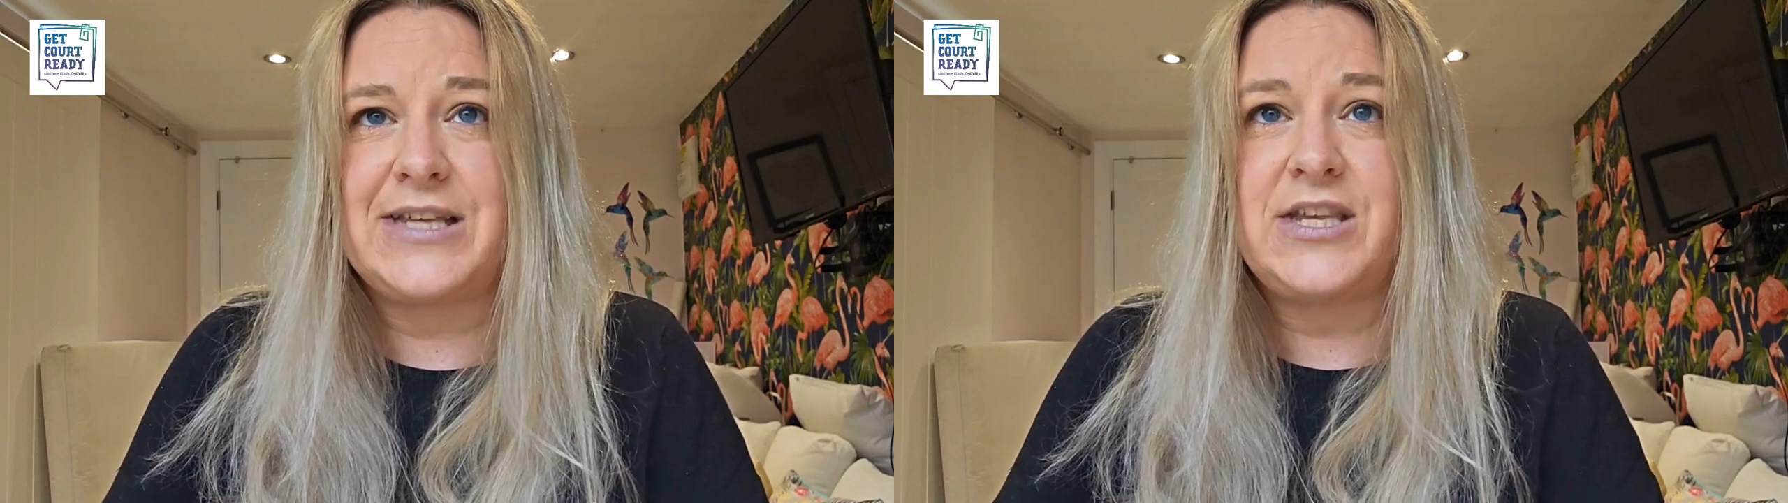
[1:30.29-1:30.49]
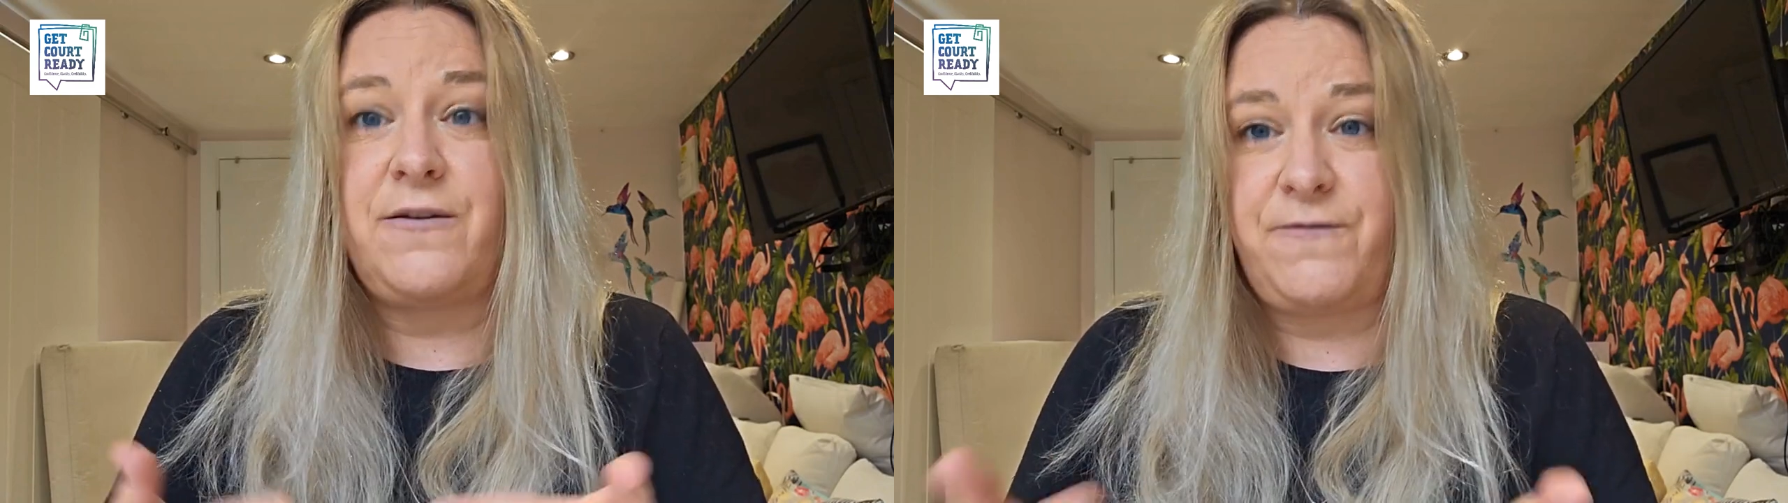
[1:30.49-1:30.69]

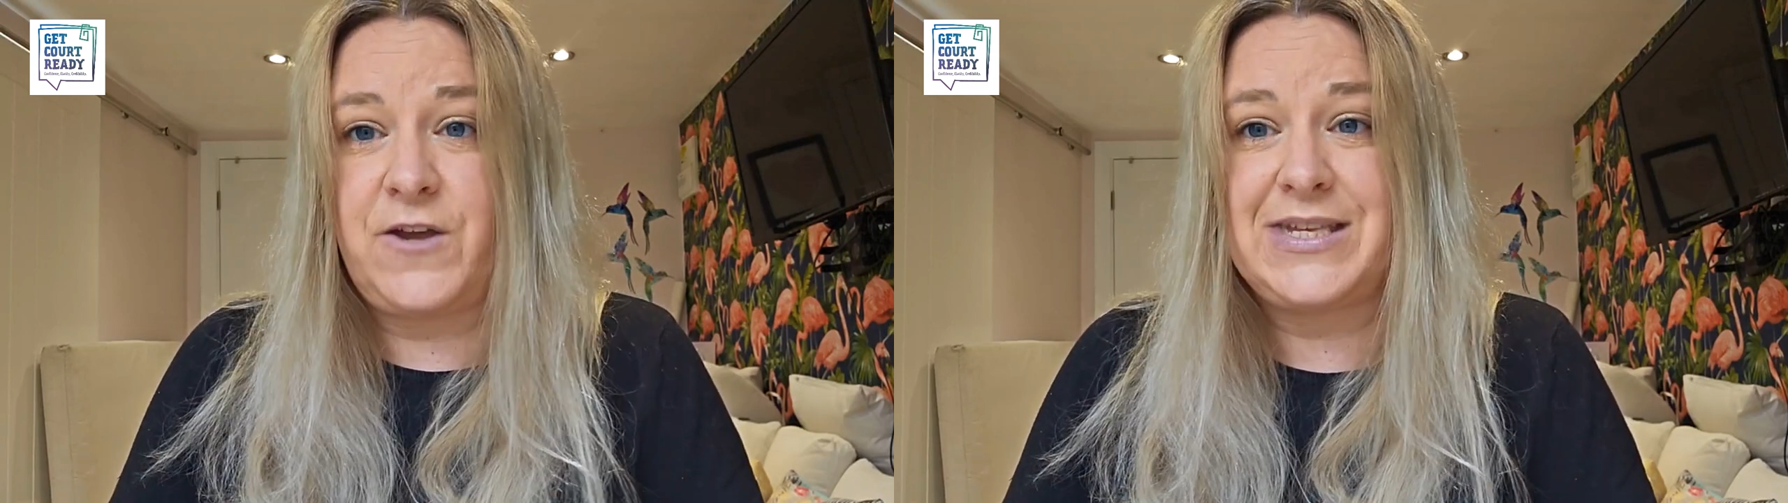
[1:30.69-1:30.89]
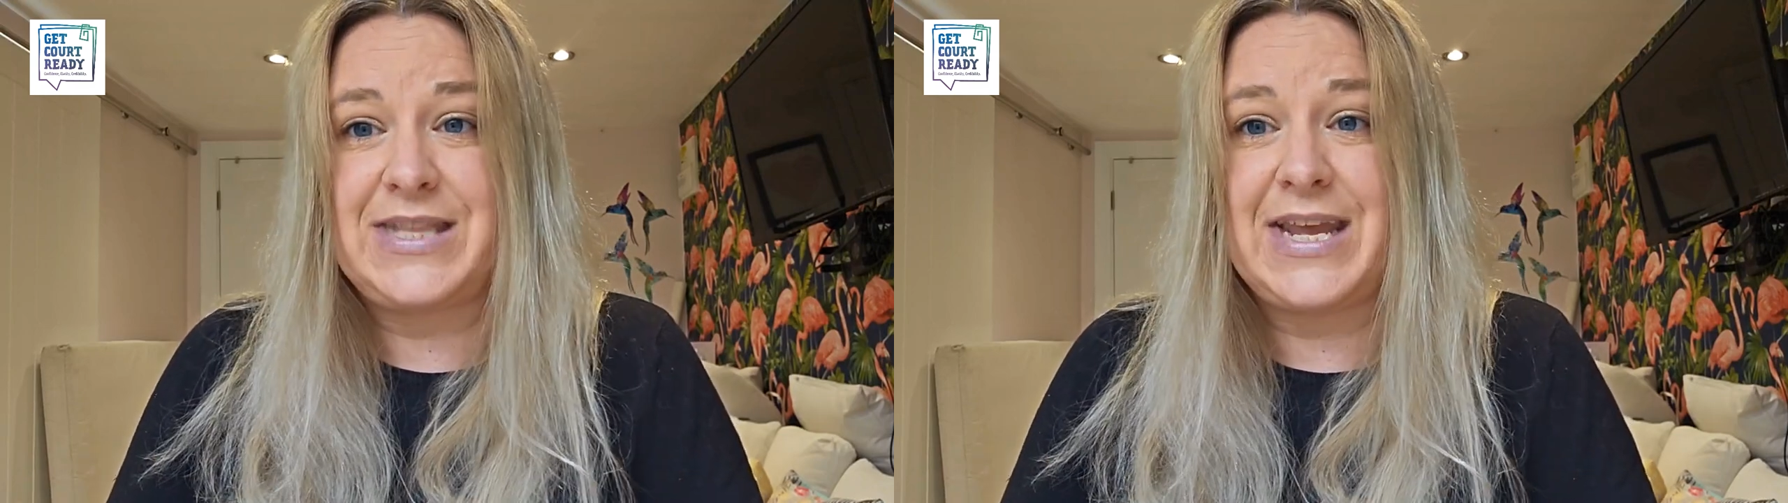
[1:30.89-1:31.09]
So the
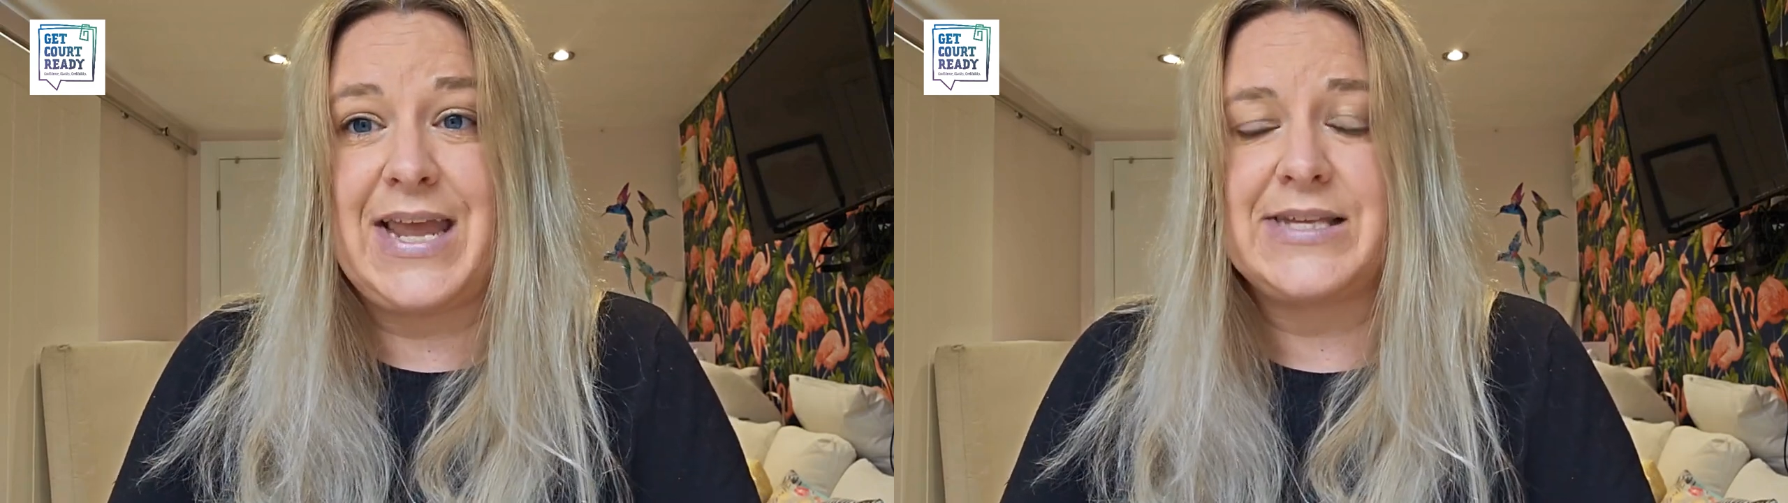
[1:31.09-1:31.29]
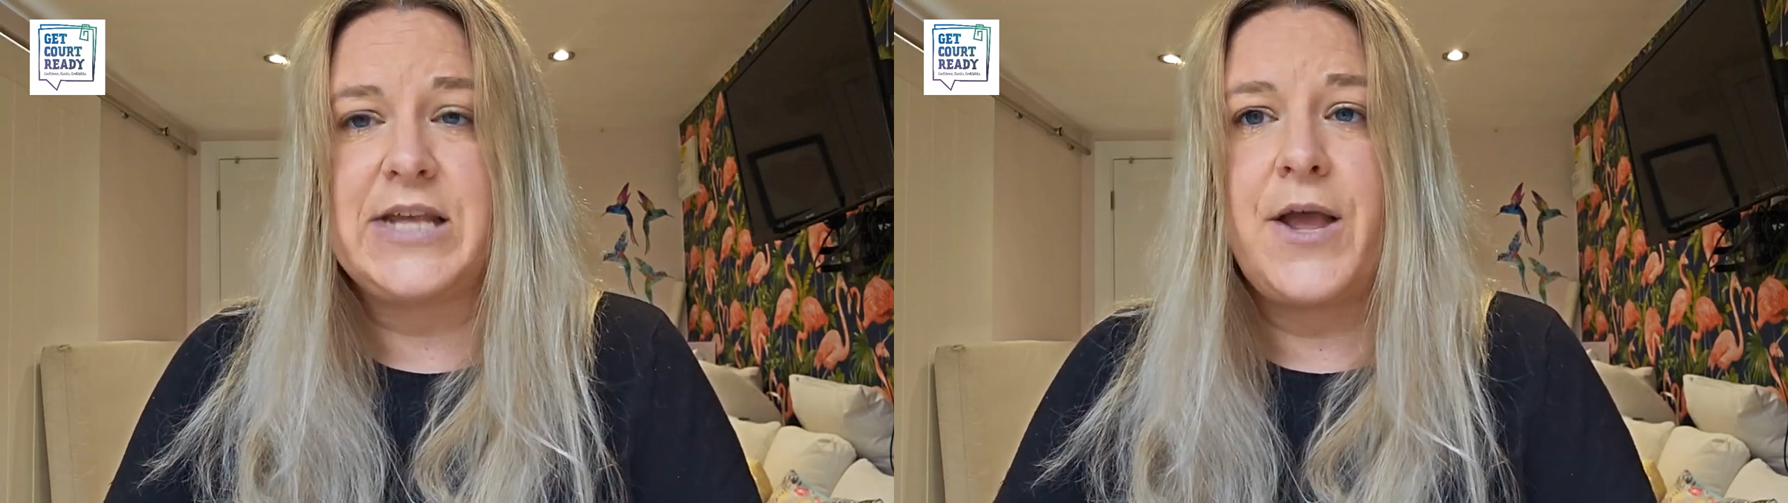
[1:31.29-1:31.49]
first thing
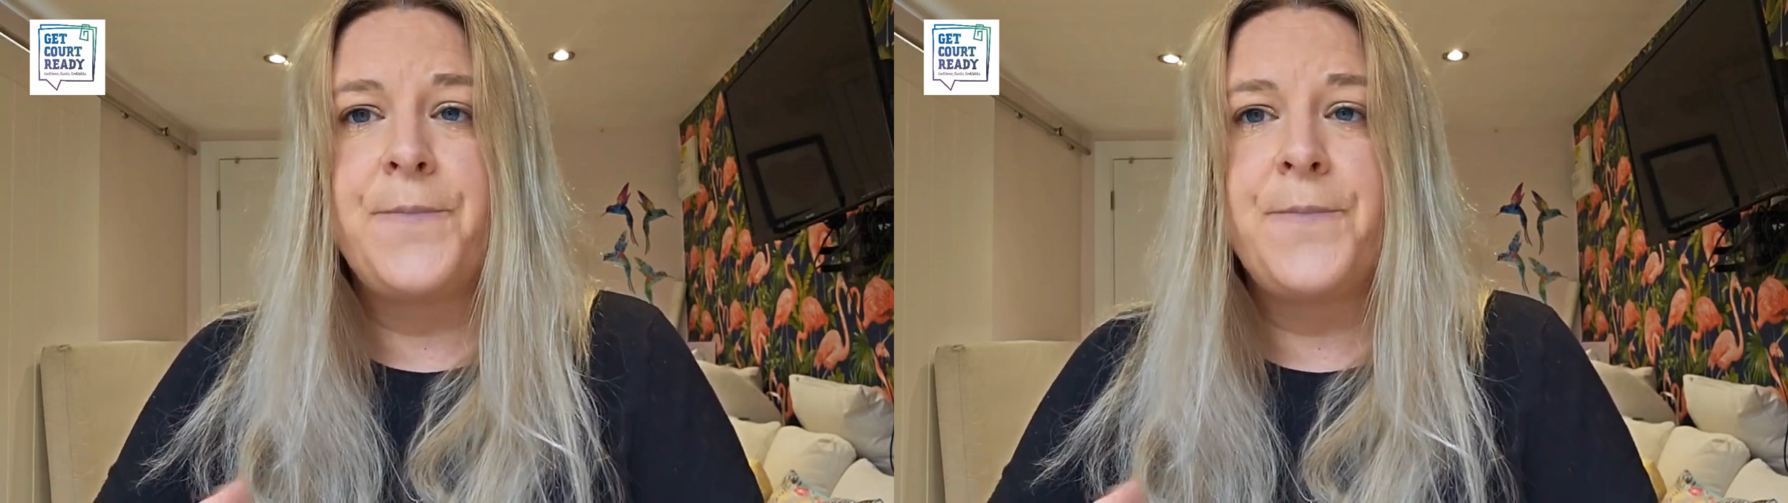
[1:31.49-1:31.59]
is